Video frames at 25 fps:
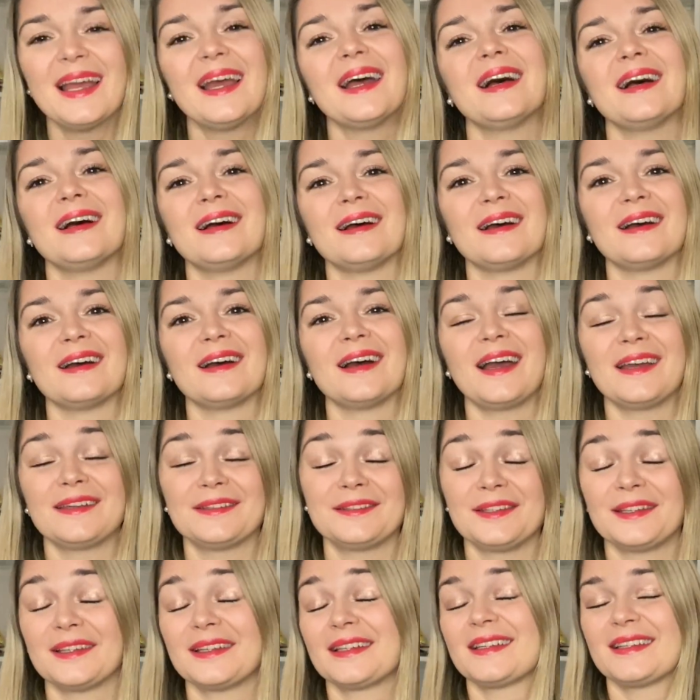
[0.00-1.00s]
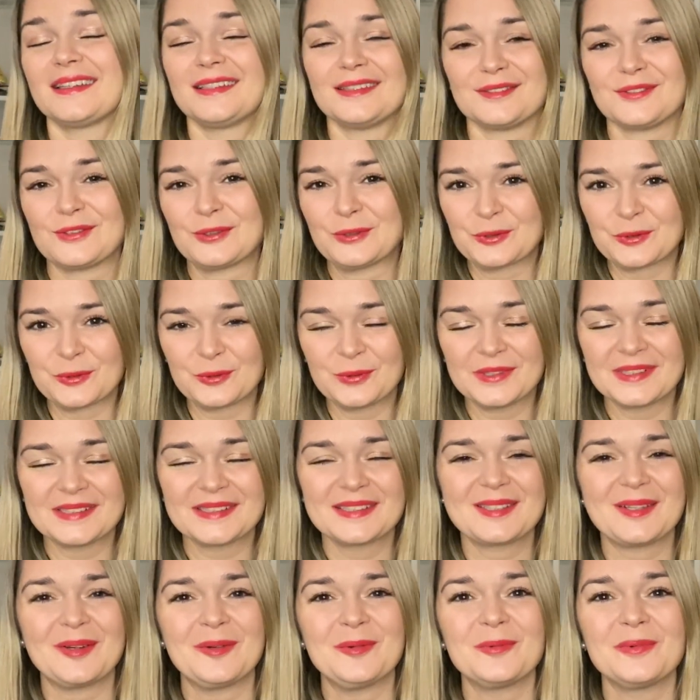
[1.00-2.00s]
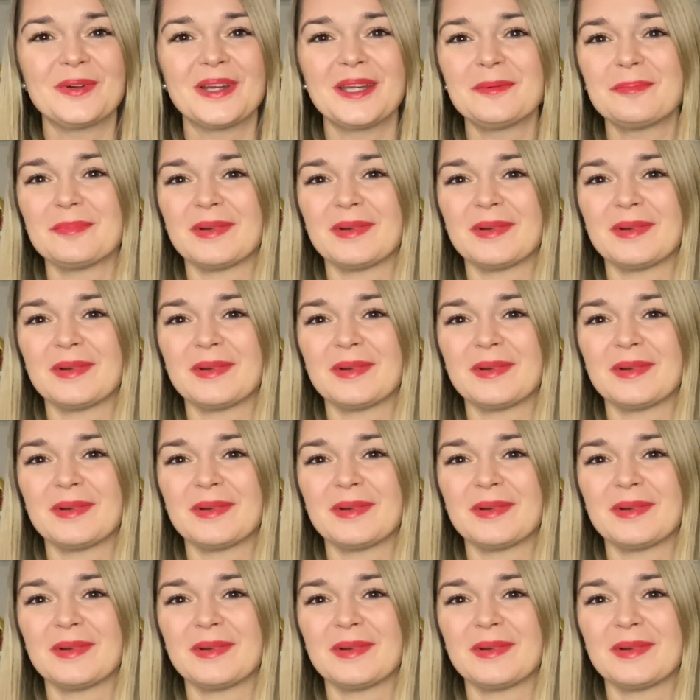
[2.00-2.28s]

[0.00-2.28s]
I think it's true in some way,